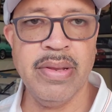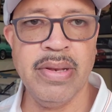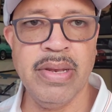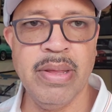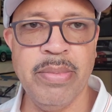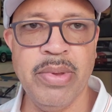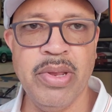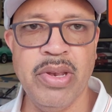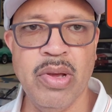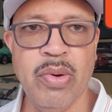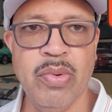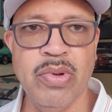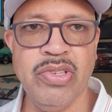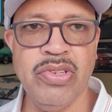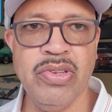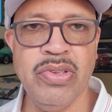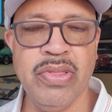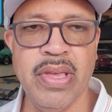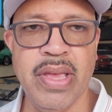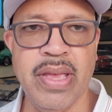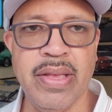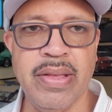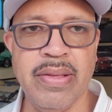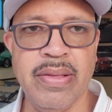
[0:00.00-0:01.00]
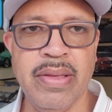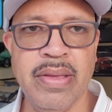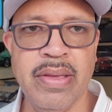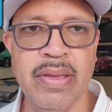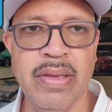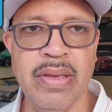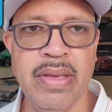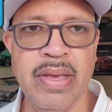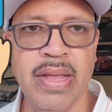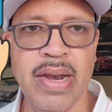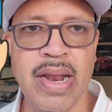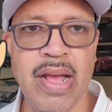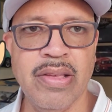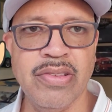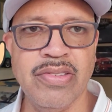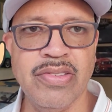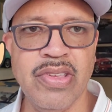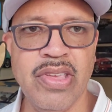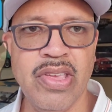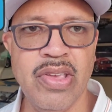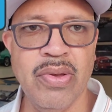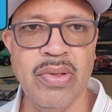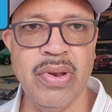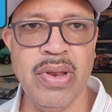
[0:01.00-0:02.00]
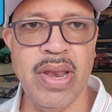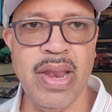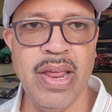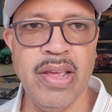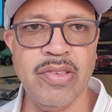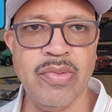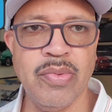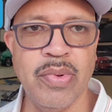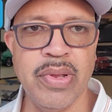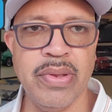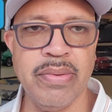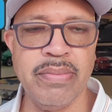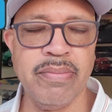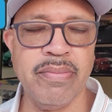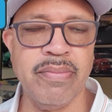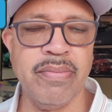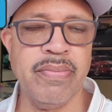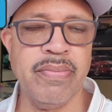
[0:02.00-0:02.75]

Let me know what you think, and I'll see you on the next one.